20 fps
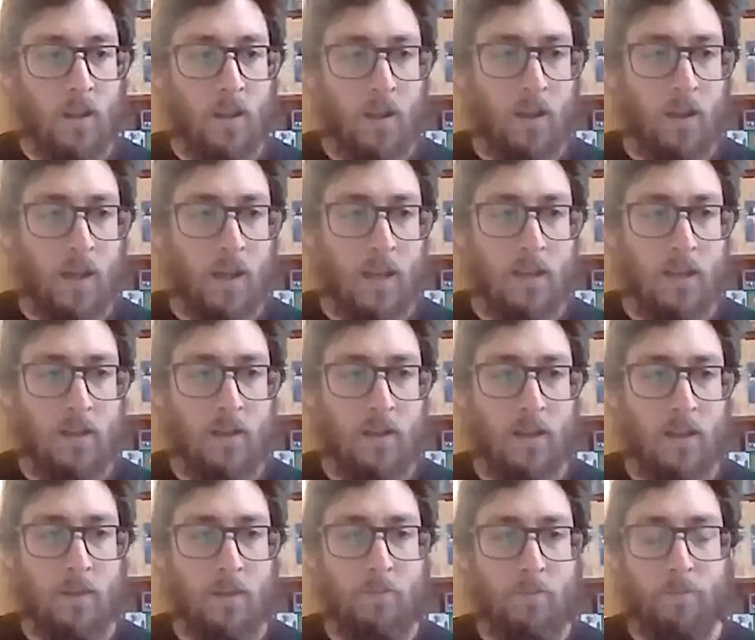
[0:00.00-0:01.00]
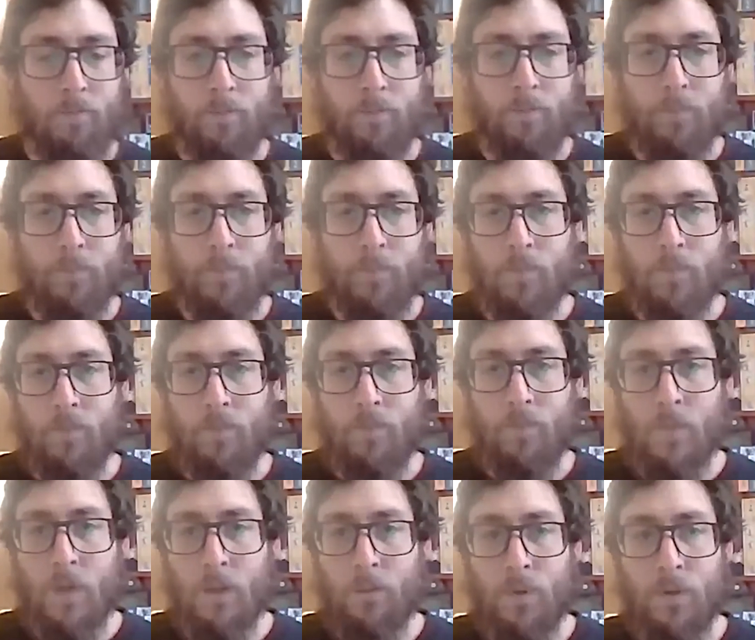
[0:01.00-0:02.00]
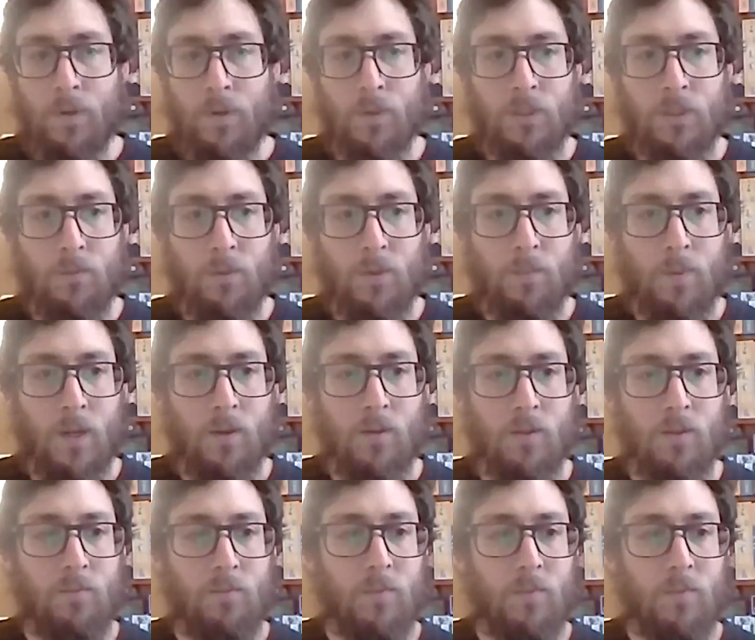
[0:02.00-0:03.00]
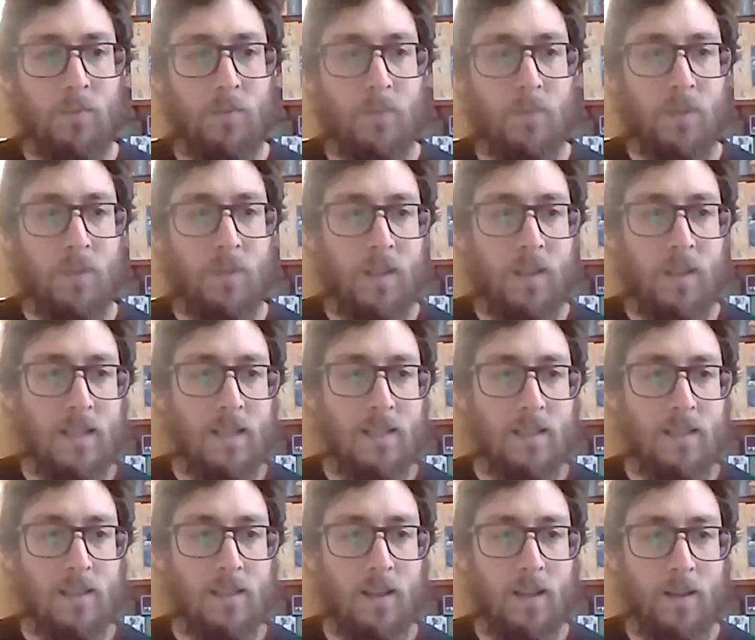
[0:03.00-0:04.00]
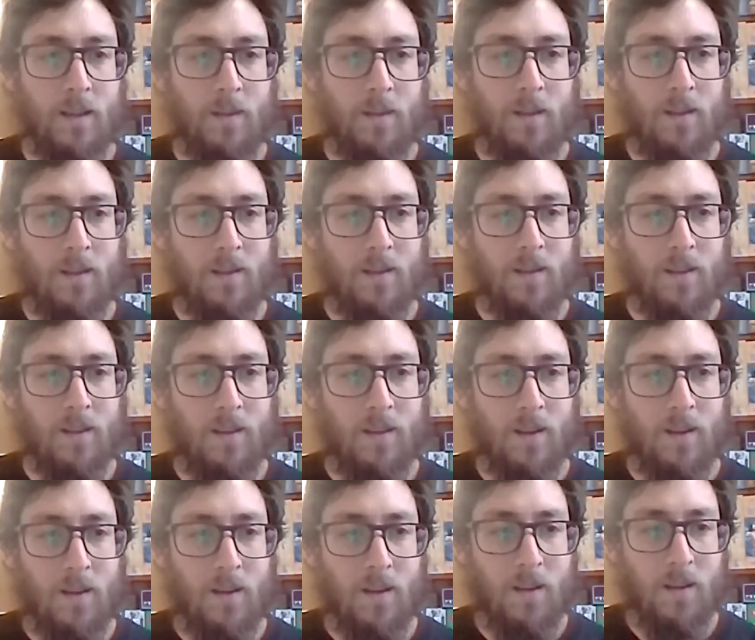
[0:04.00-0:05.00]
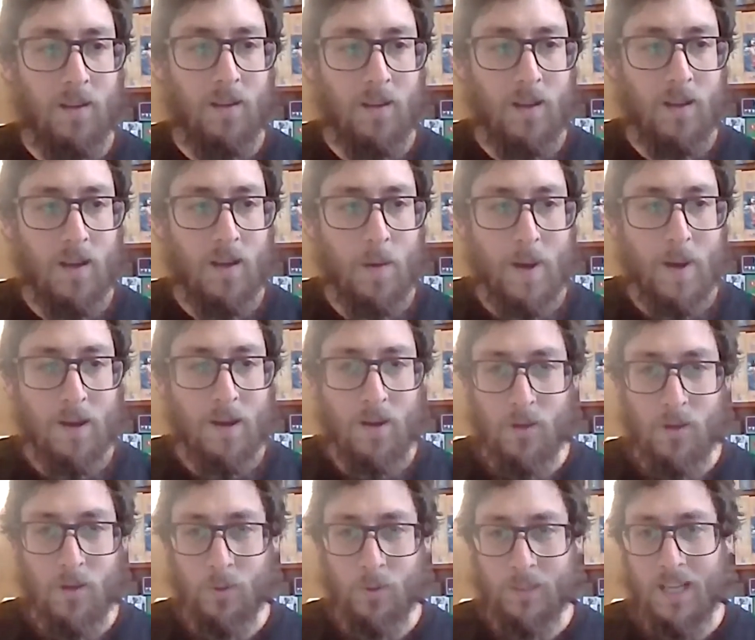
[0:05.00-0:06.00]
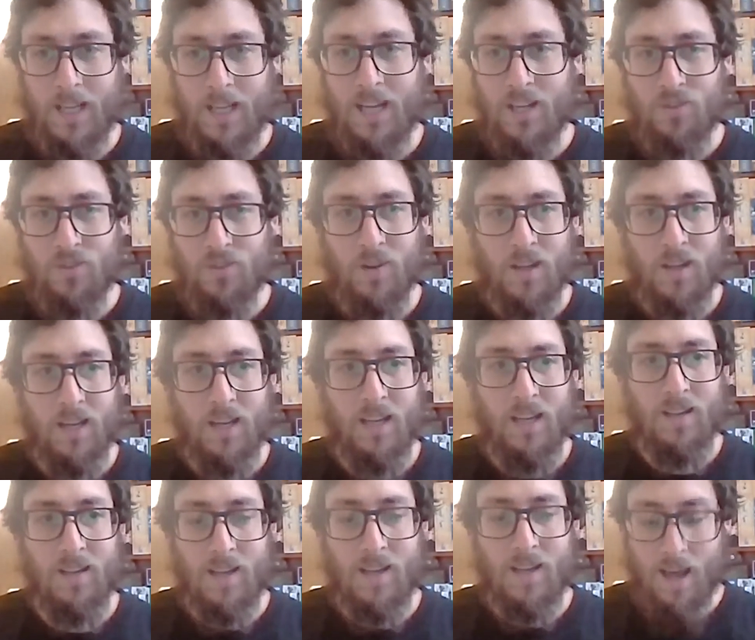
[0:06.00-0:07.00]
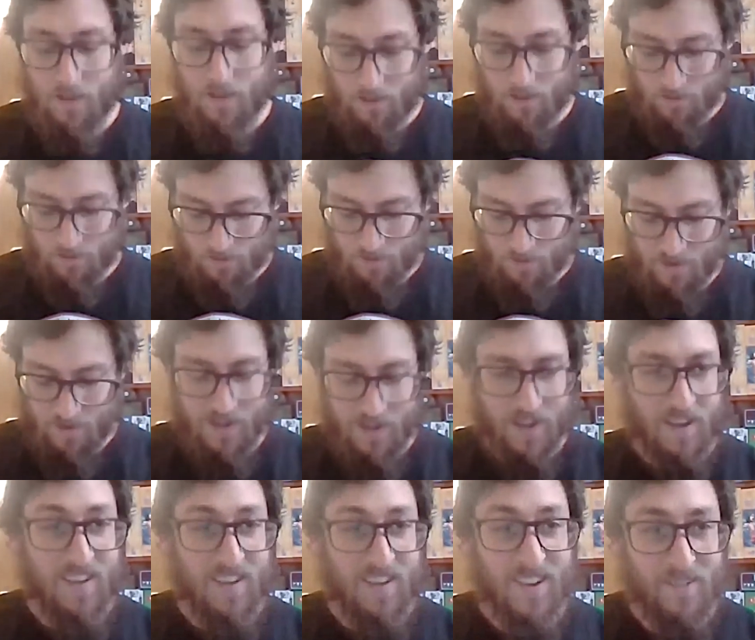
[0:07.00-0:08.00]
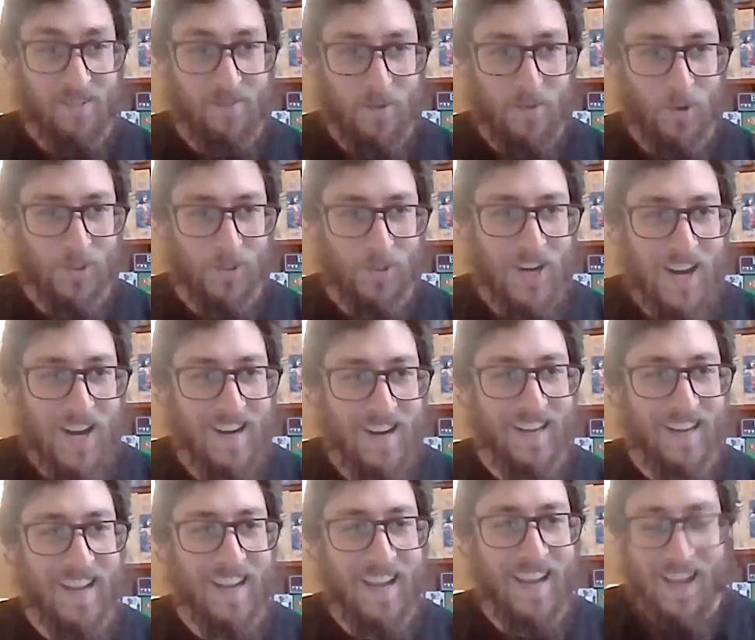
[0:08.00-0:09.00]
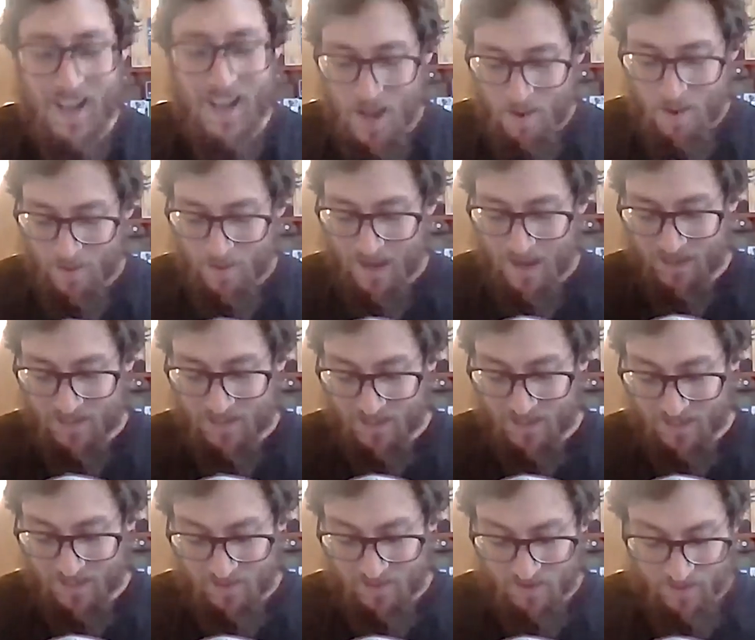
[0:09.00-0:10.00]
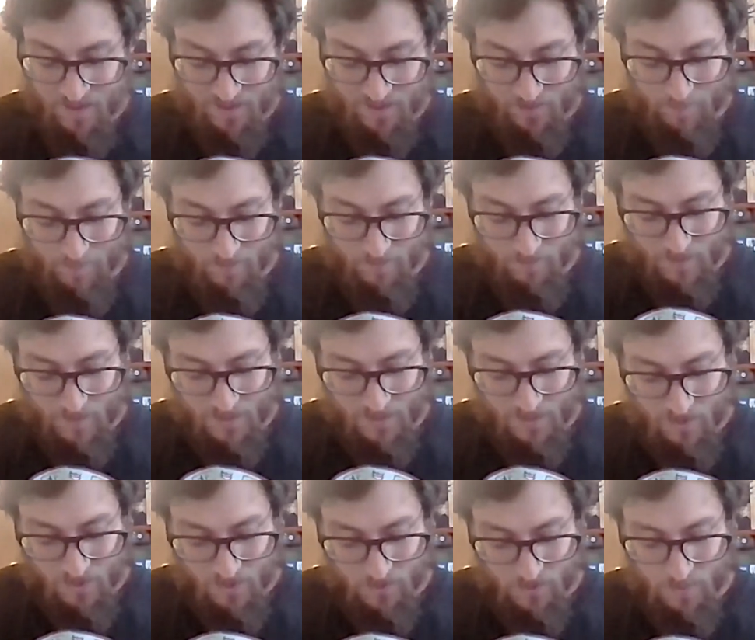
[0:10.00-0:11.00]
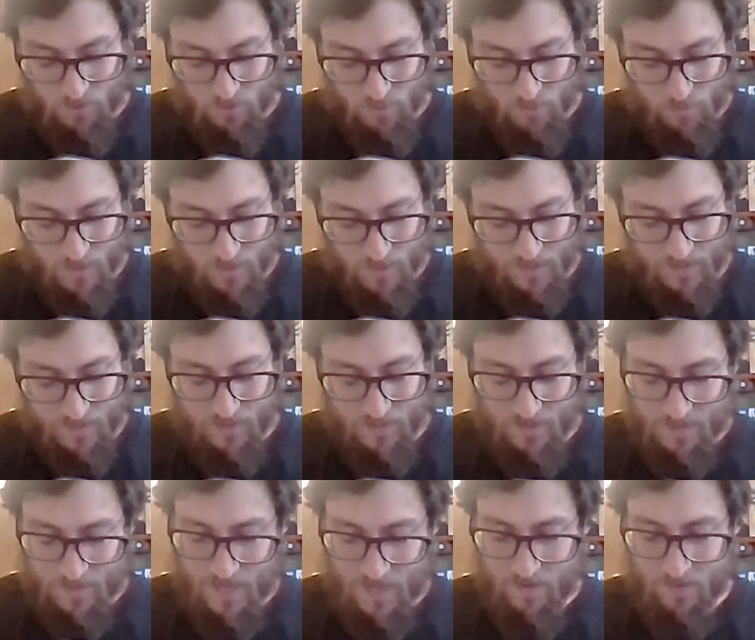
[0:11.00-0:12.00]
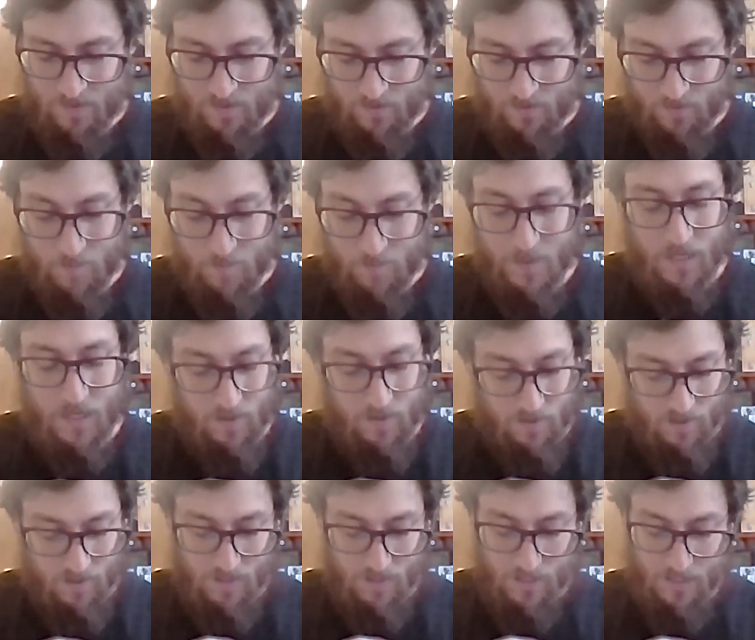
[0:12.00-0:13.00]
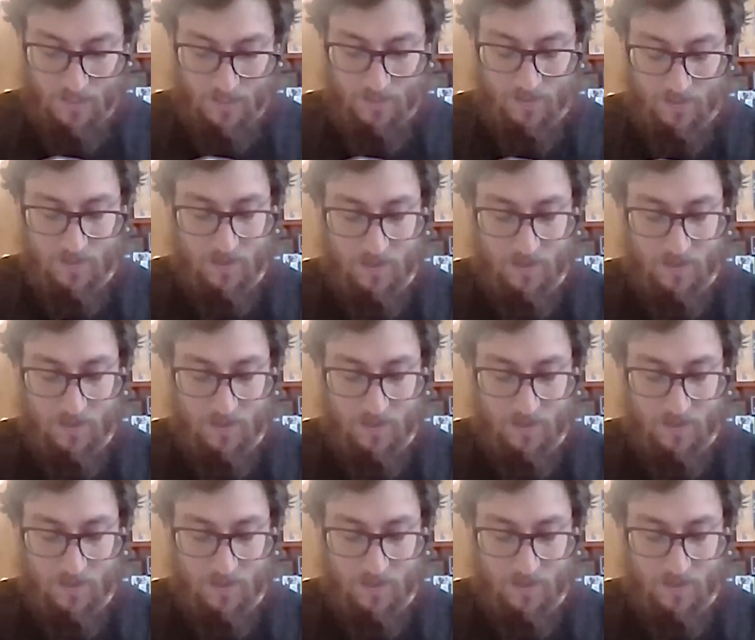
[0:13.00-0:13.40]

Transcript: And my penultimate poem is about old age, really, and death, unfortunately. But it's not as miserable as it sounds, for me, at least.